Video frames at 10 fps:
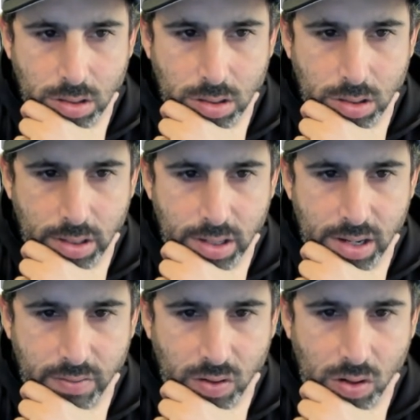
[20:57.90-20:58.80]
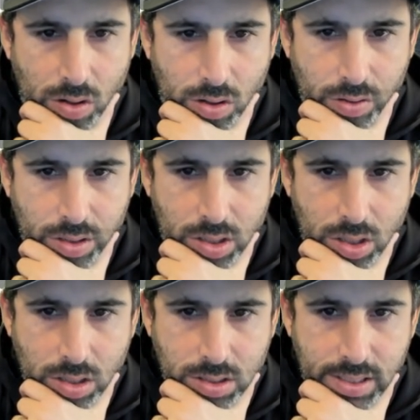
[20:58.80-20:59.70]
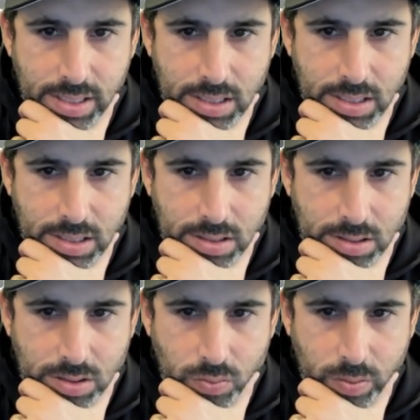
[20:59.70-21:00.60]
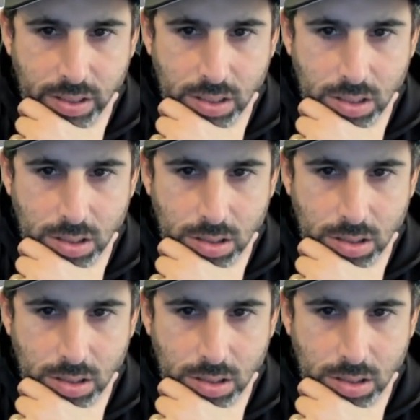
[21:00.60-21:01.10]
They have all the cards they need to win.